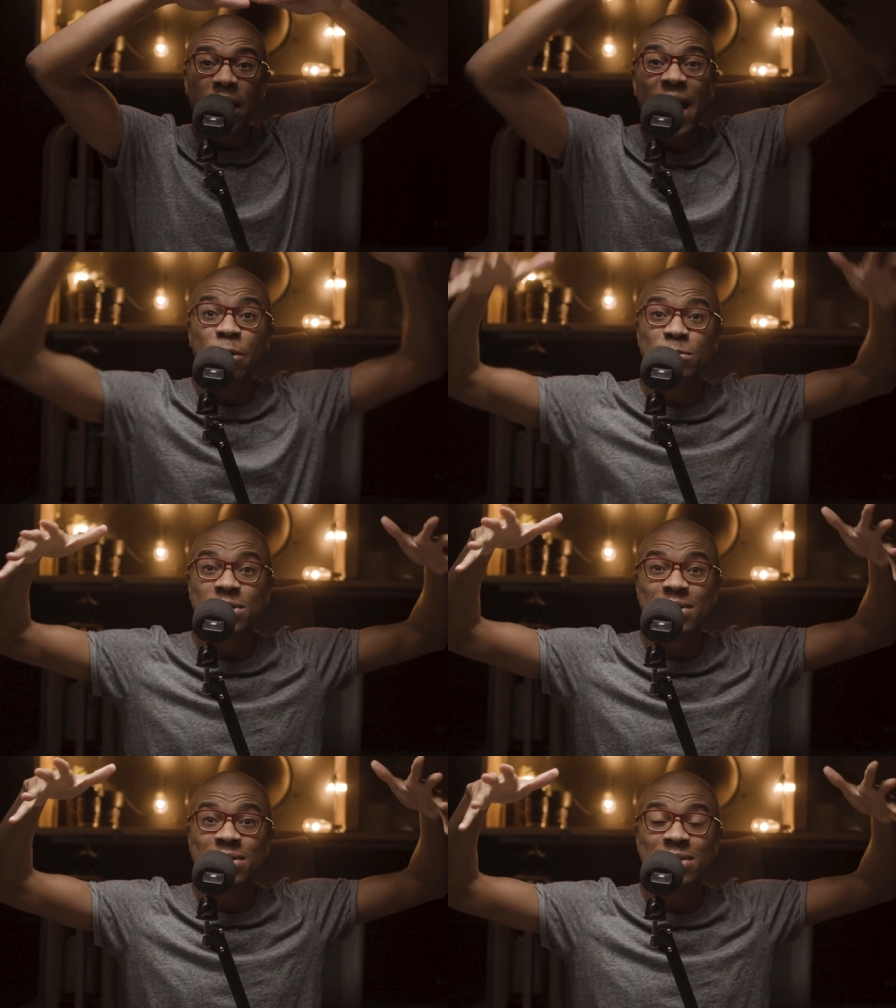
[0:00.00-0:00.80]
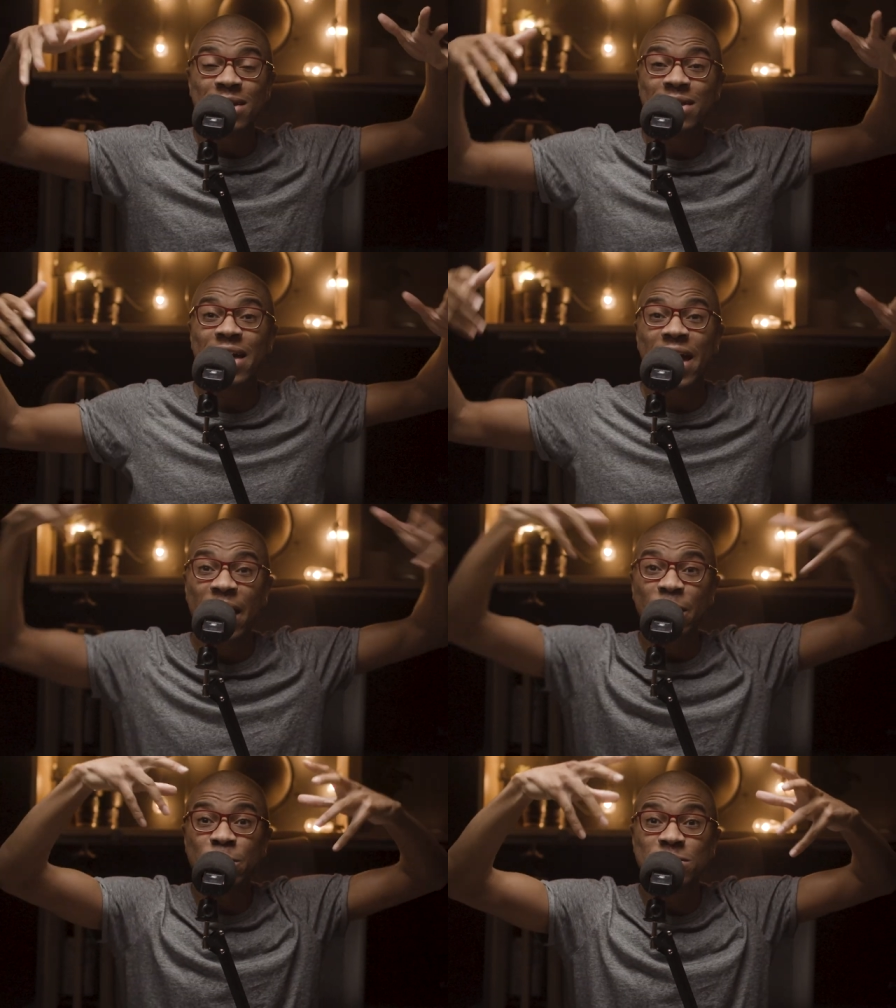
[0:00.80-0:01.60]
houses that
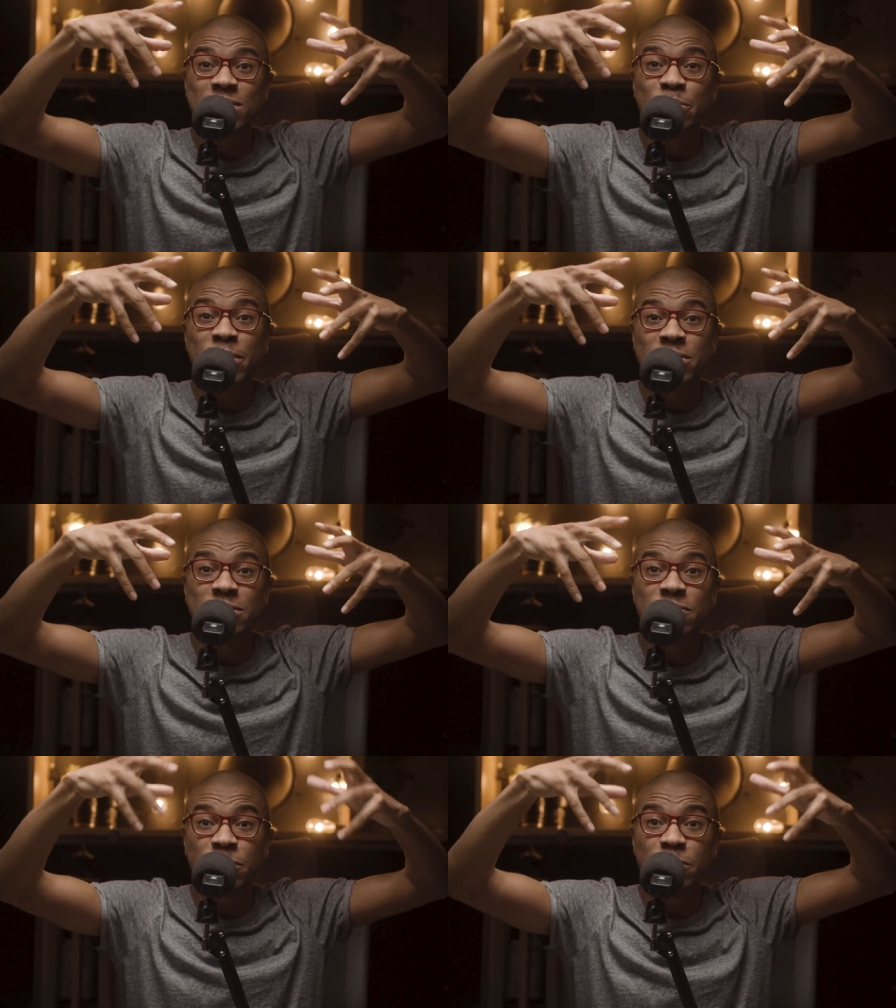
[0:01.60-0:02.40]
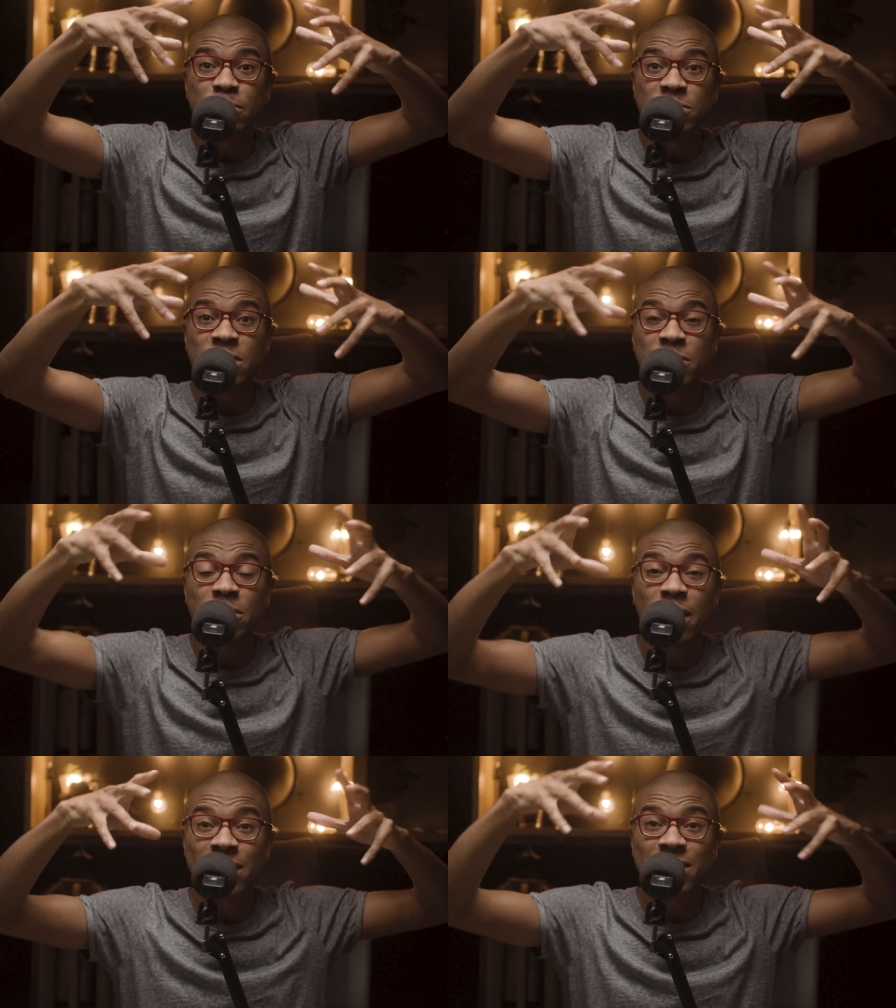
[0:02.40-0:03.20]
house a bunch of rooms that
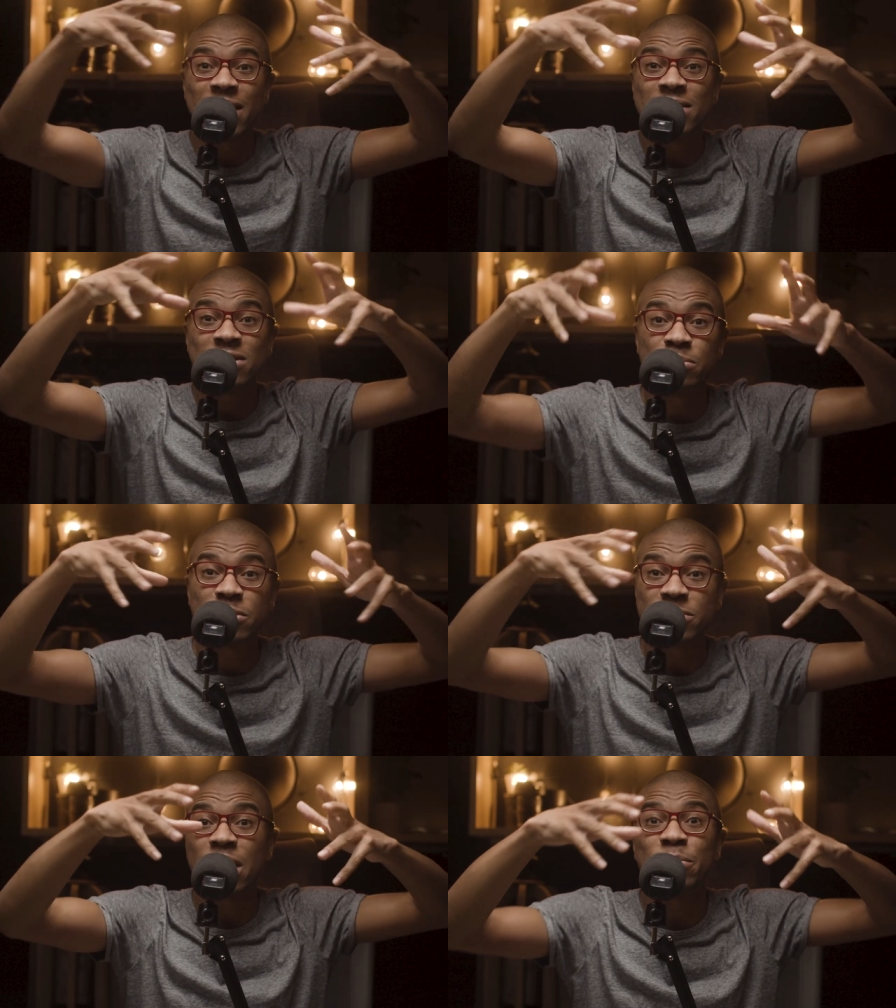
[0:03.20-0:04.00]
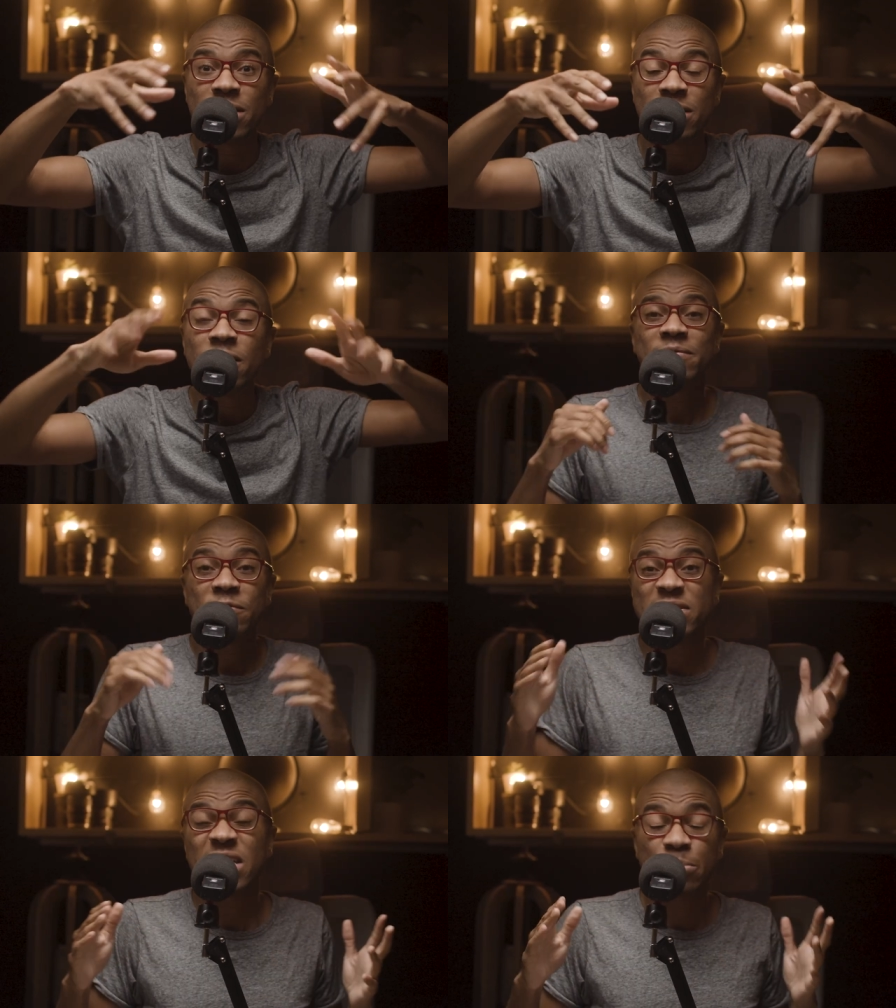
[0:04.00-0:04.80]
are on a similar topic.
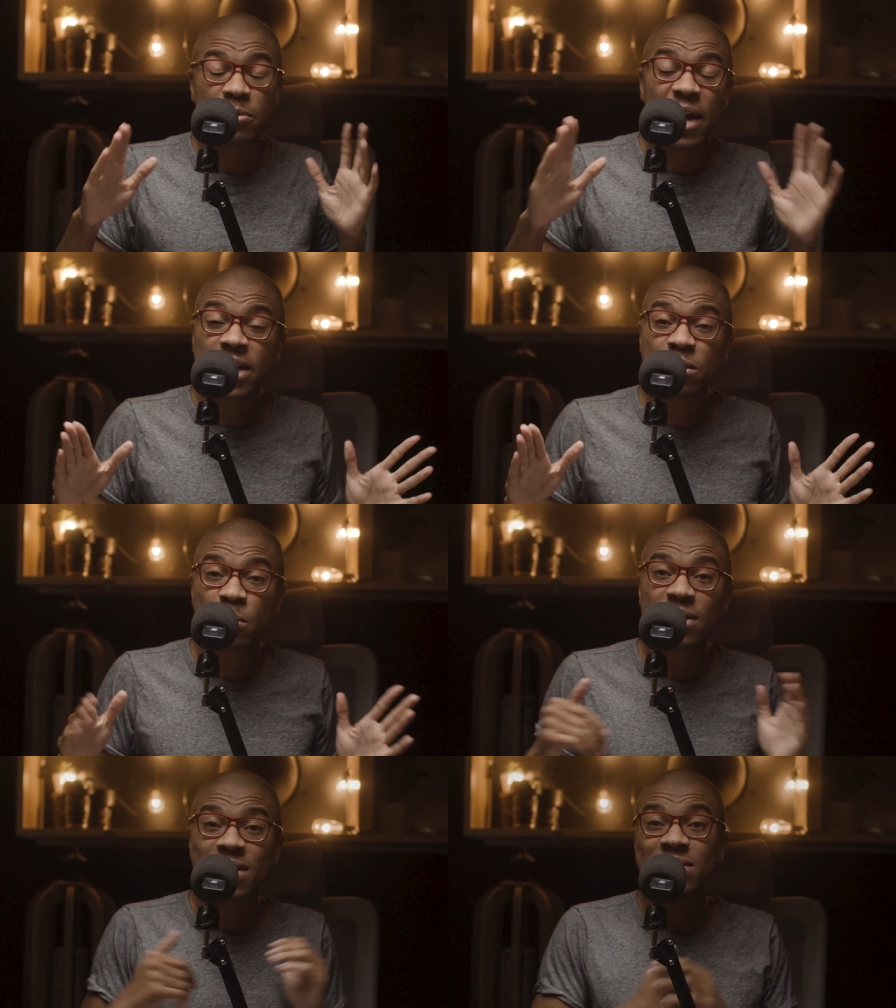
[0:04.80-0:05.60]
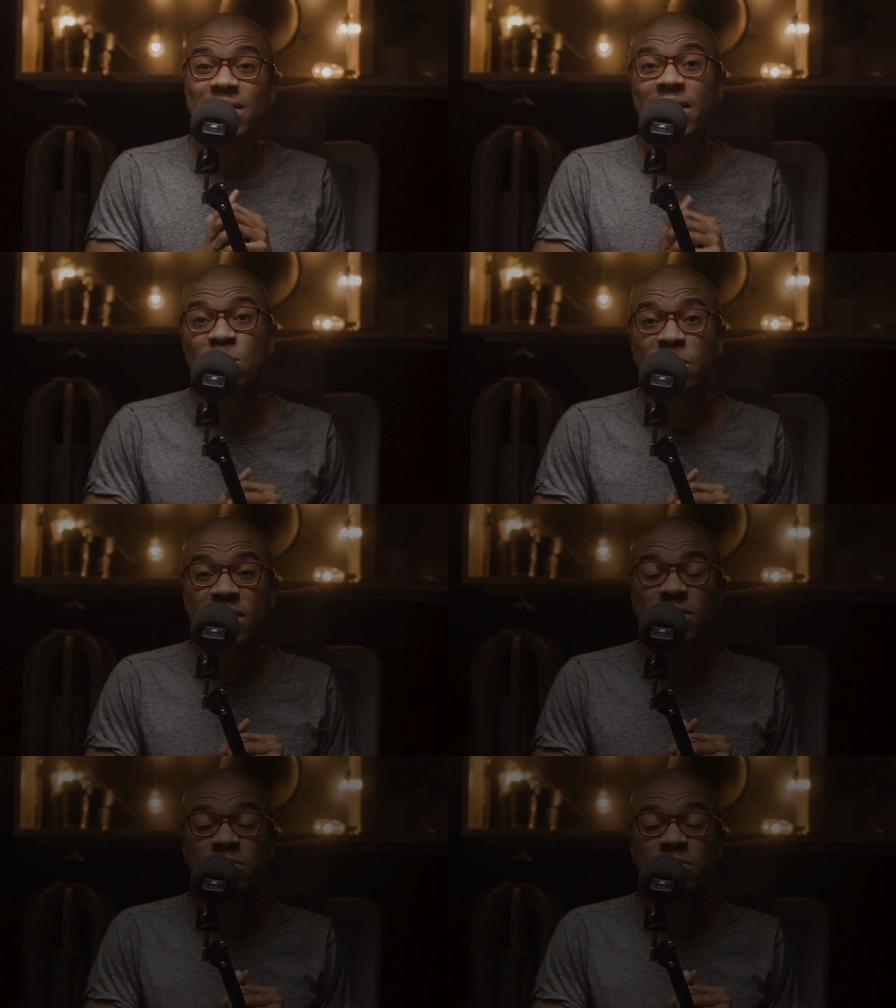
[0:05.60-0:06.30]
For example, anyone that is anyone